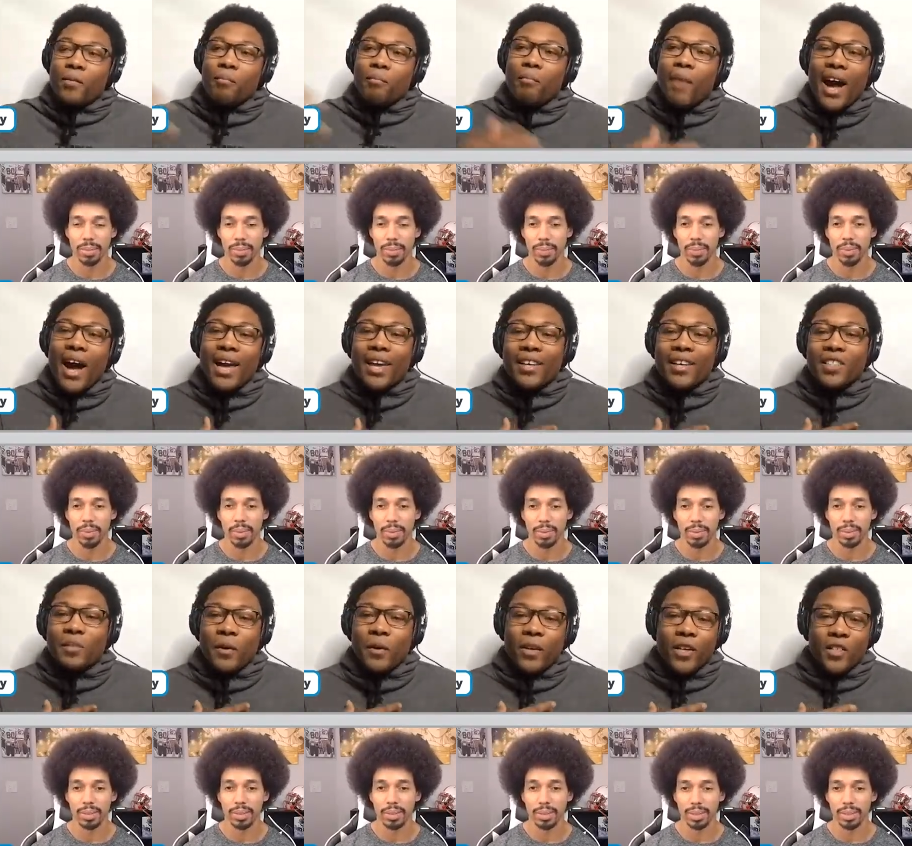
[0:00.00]
Speaker 1: my
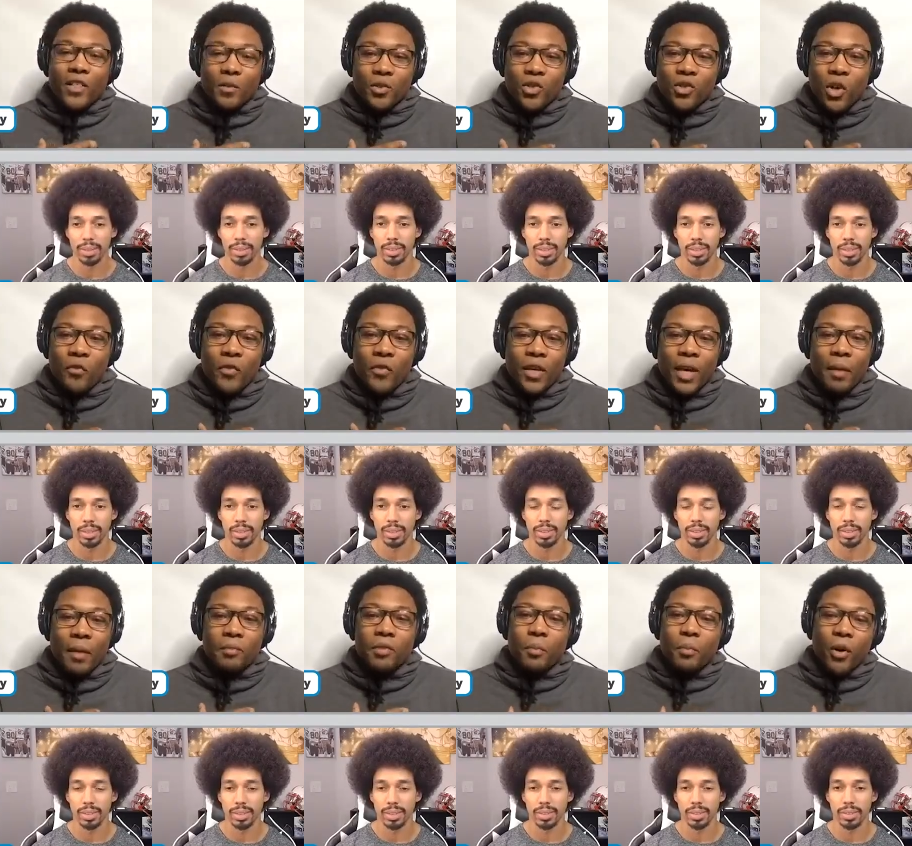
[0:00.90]
experience with trophy
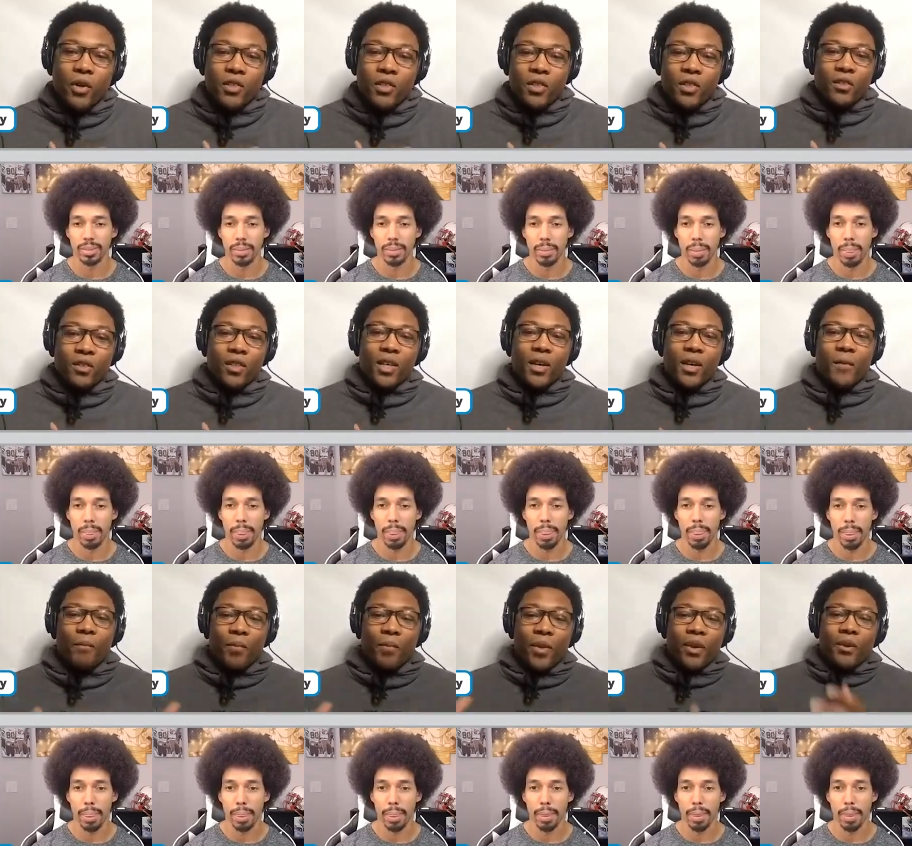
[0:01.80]
games personally,
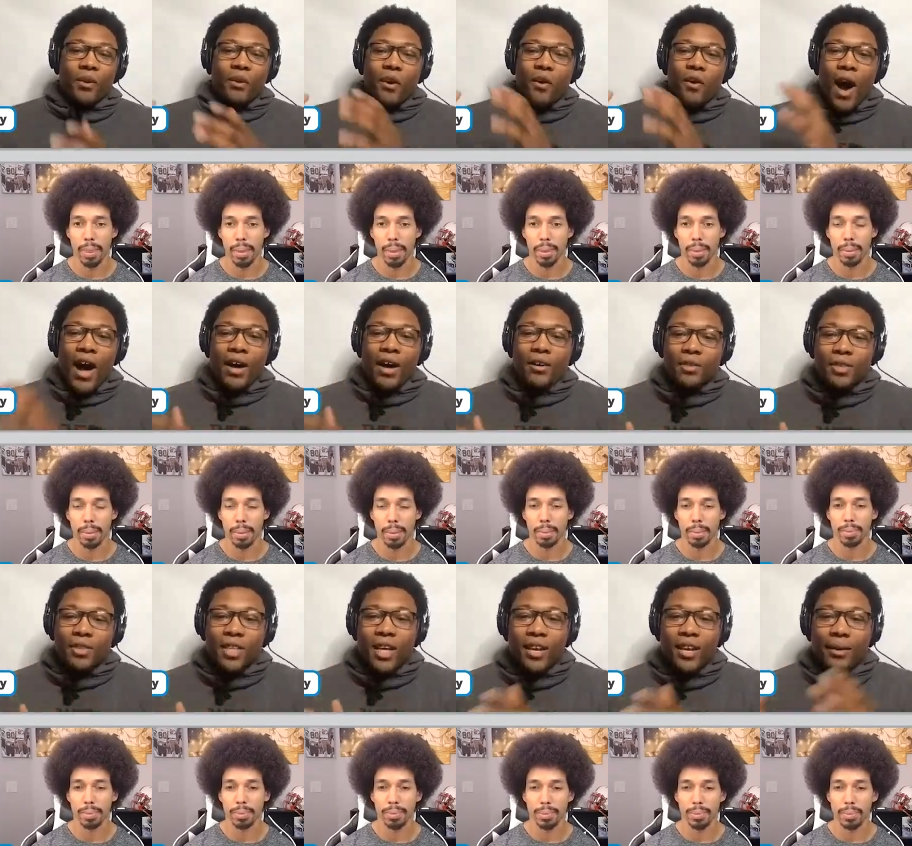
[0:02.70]
Ohio
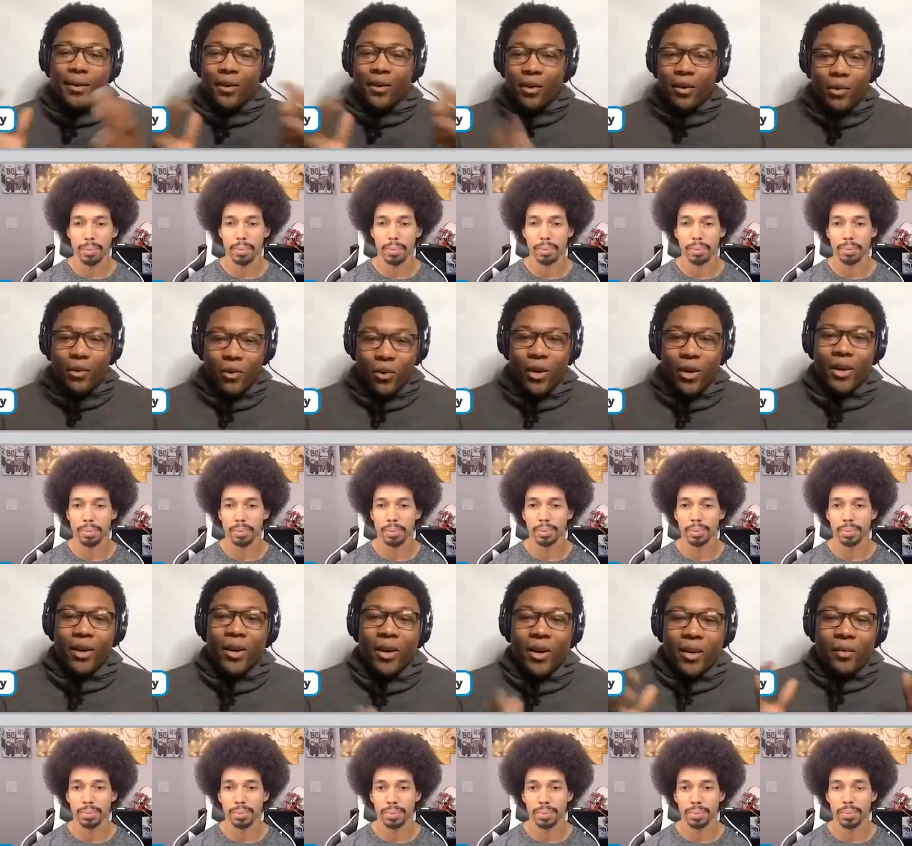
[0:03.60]
State and
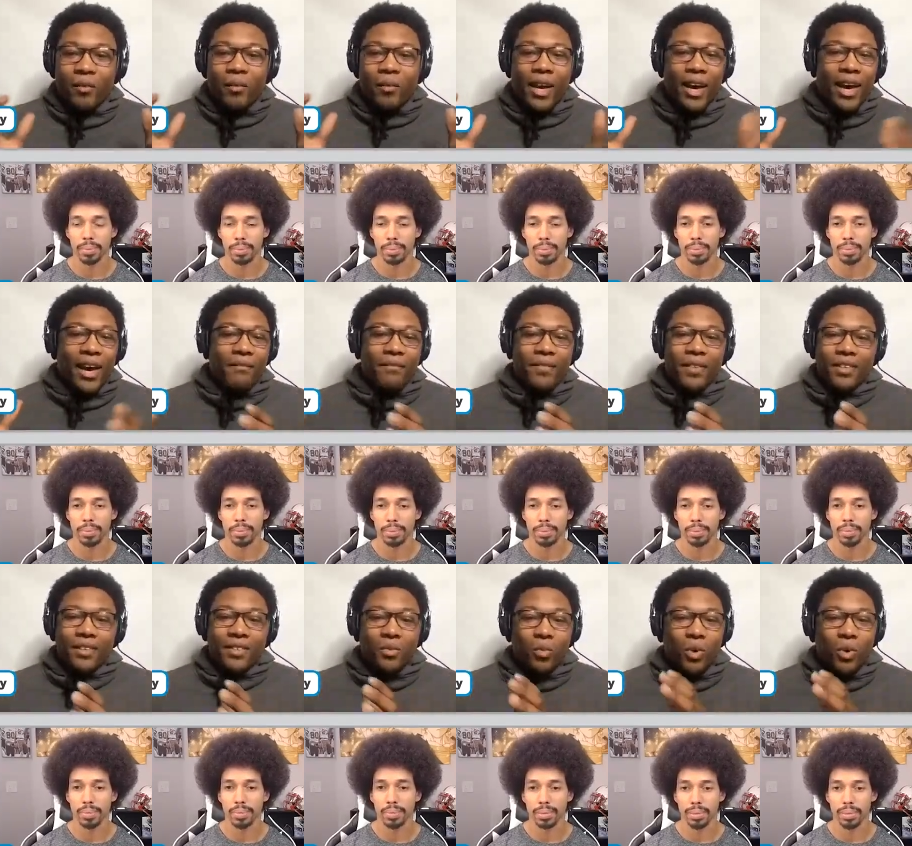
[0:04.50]
Illinois, we have
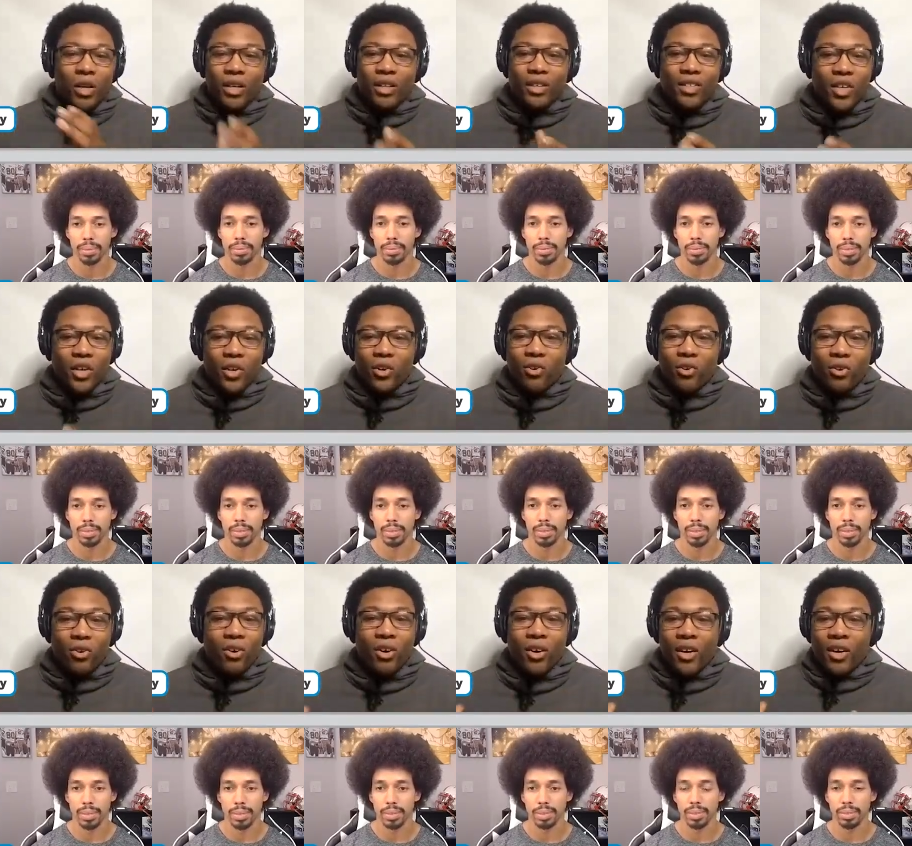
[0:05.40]
this wooden
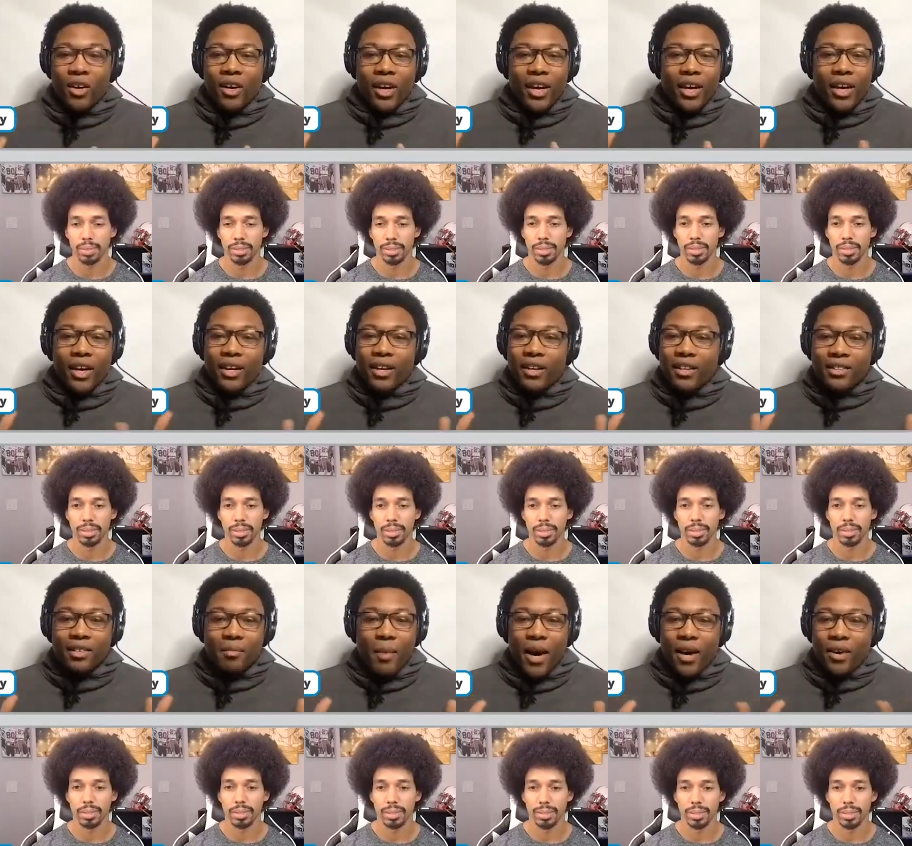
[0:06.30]
turtle, and
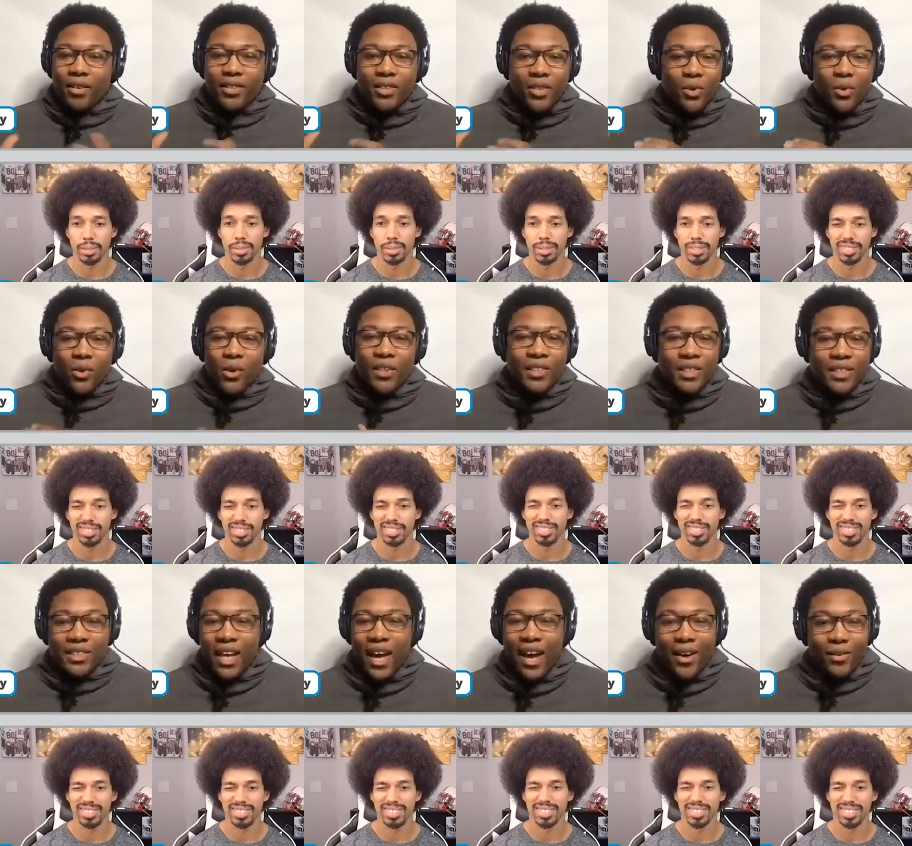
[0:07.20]
it's about as cool as it
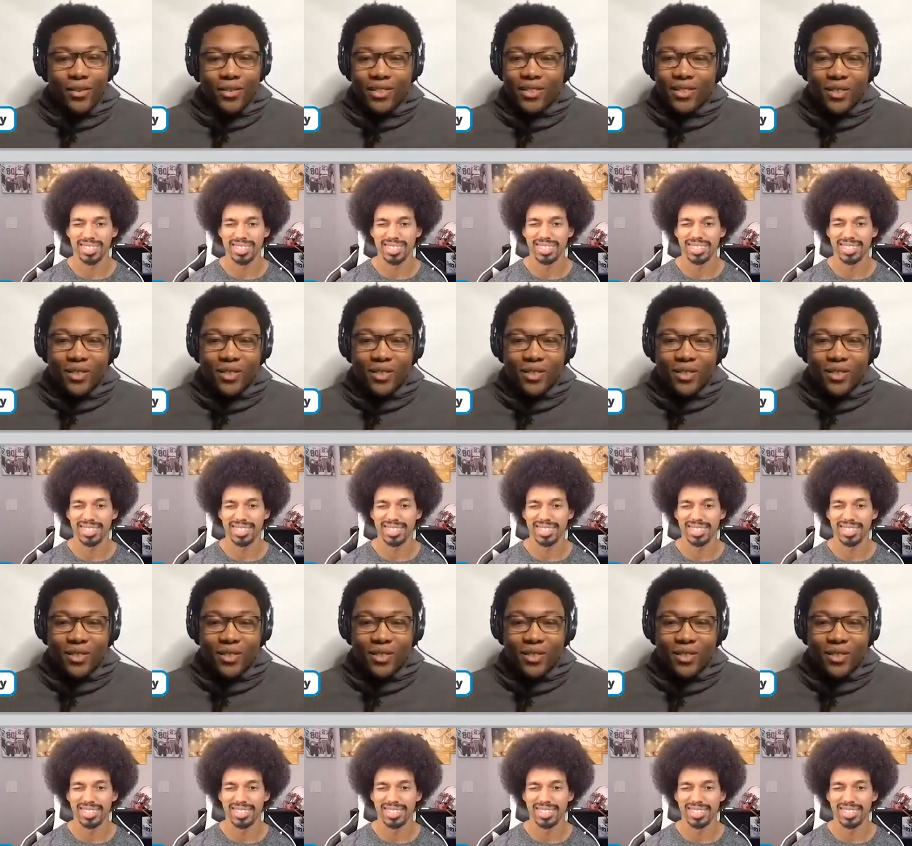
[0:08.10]
sounds.